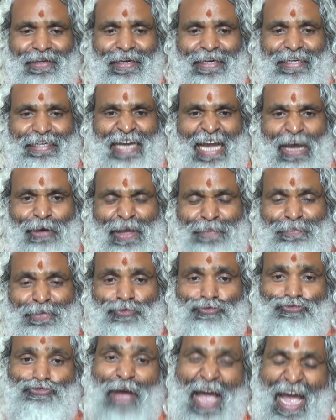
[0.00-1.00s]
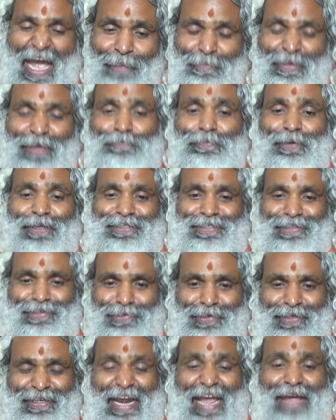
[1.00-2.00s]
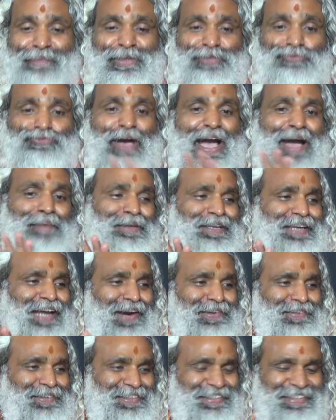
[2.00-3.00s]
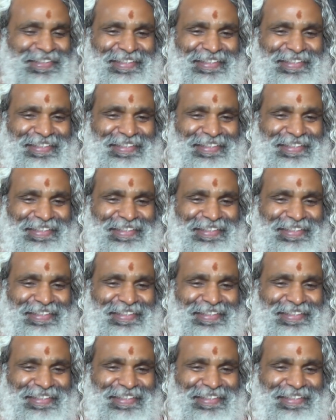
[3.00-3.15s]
Now I am a Swami person. You know, I am a Swami now.